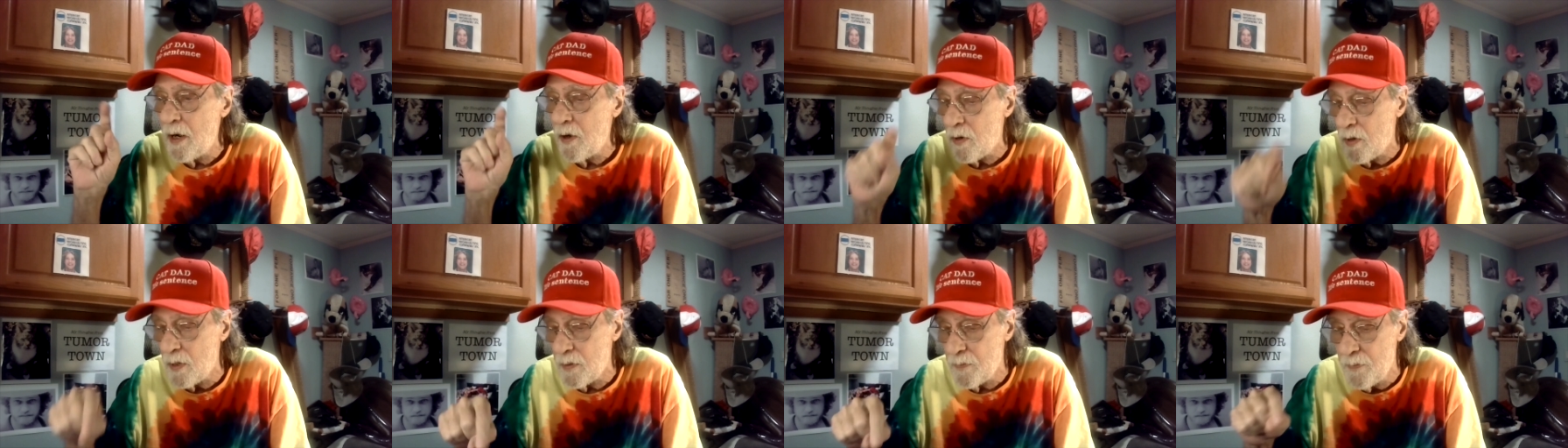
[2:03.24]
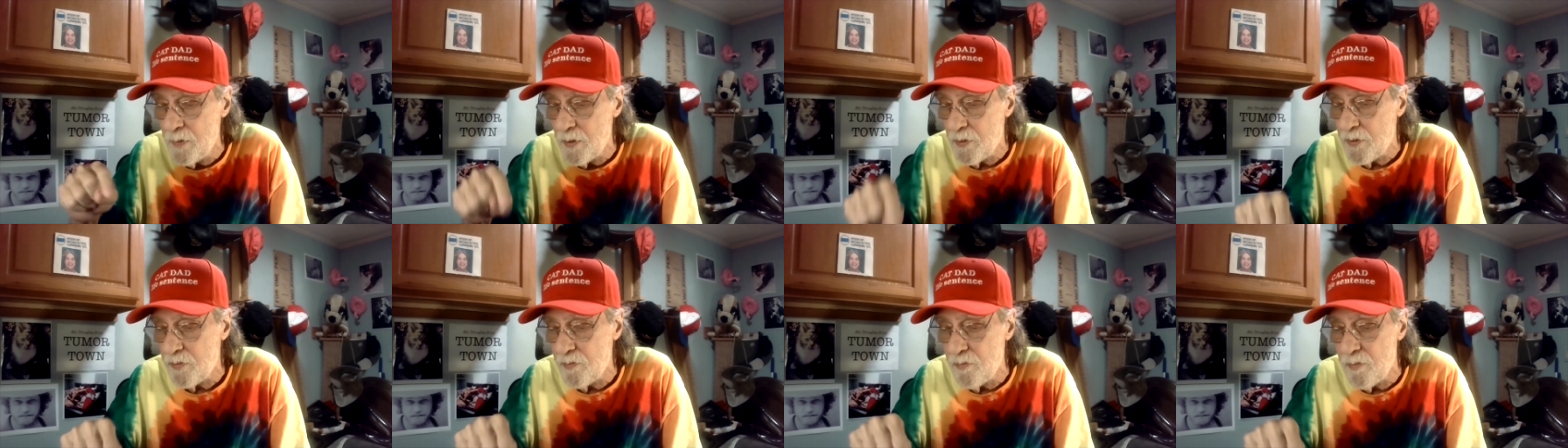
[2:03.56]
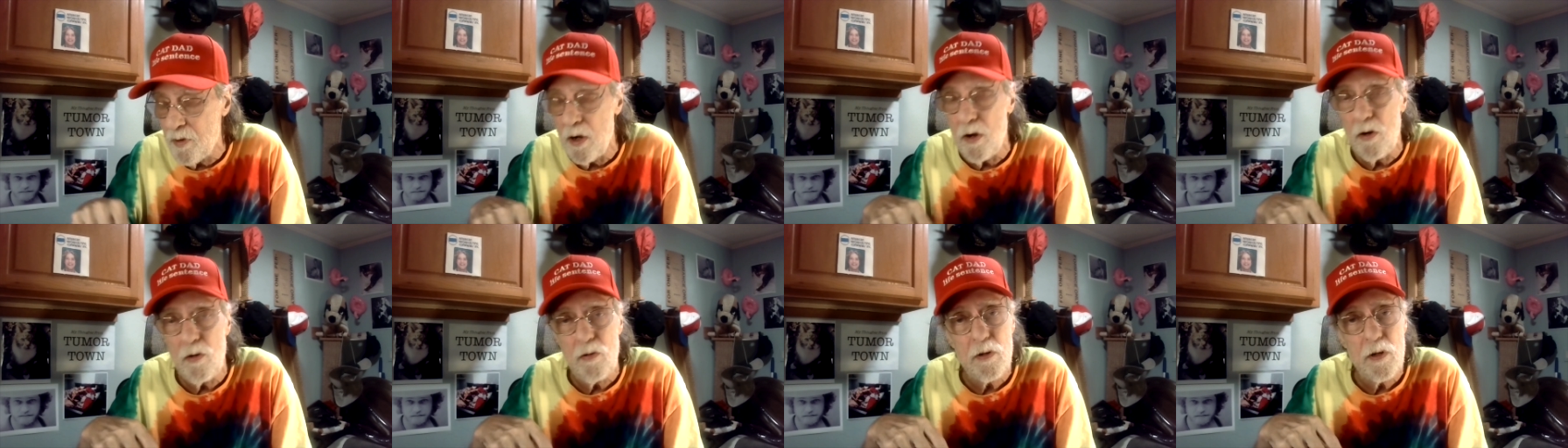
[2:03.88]
on this
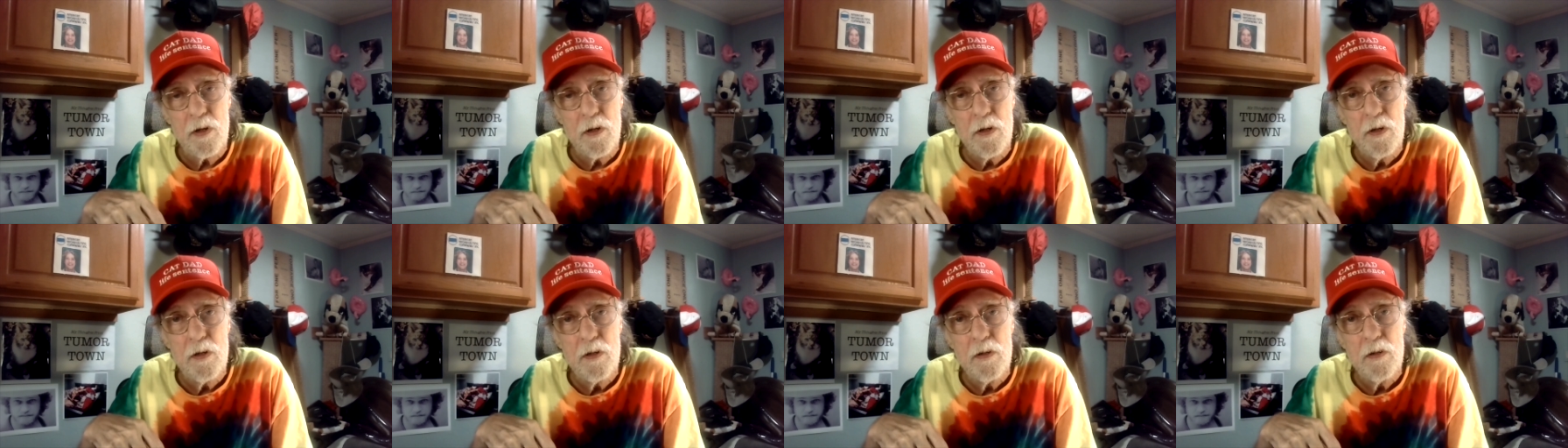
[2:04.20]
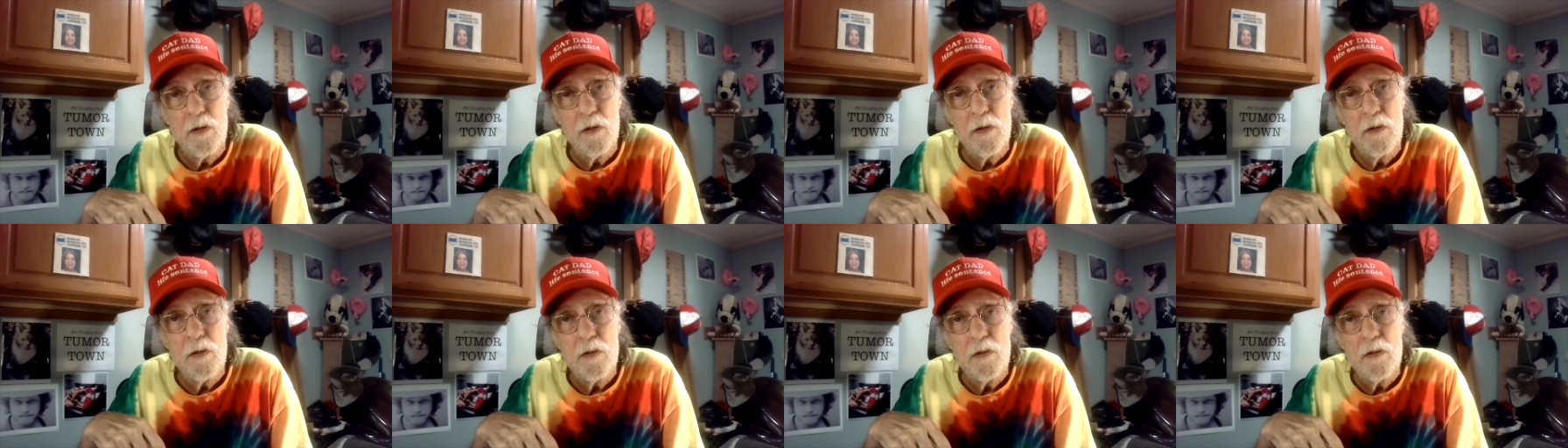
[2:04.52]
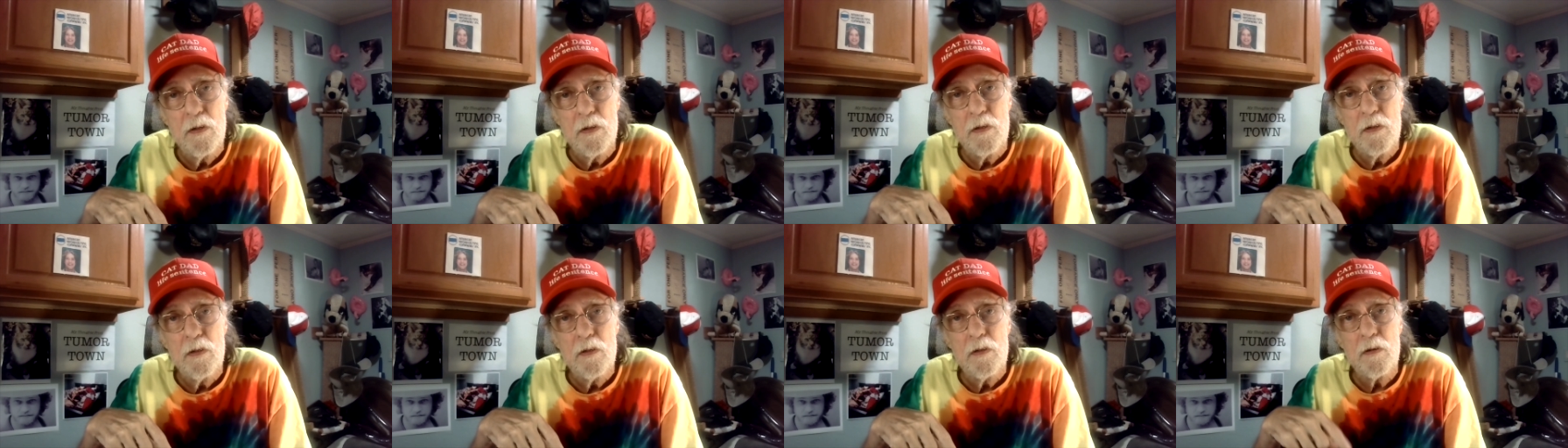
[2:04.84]
vote?
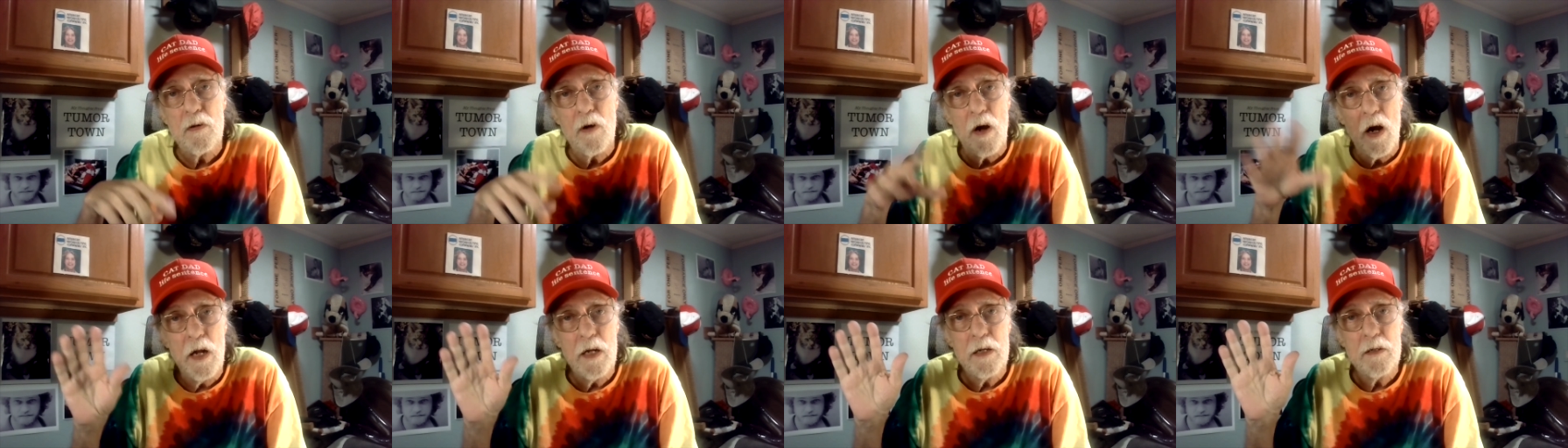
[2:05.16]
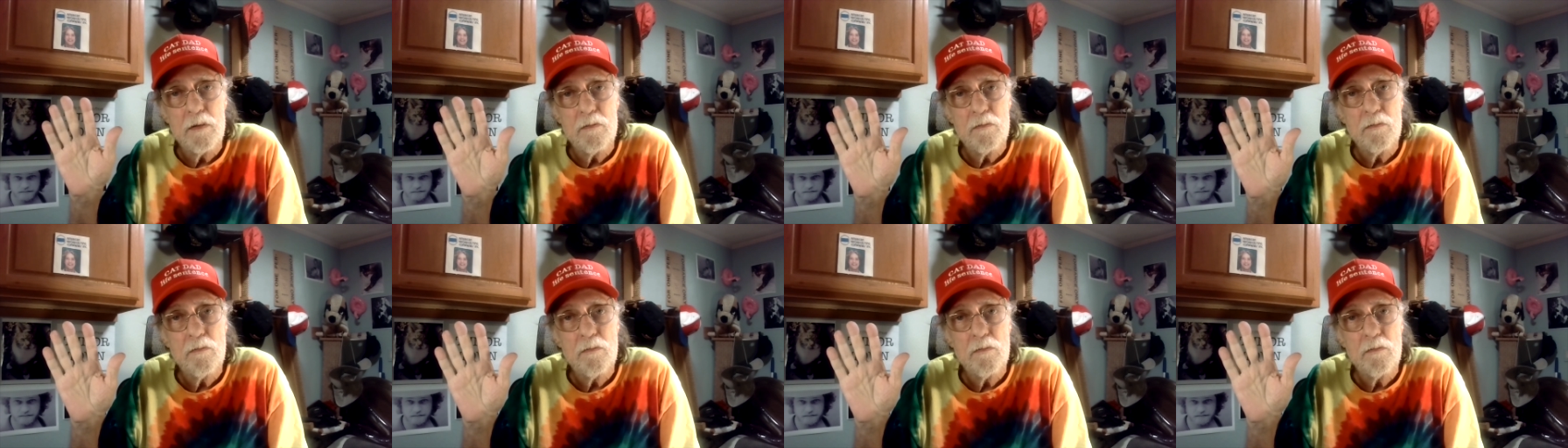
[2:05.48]
Right?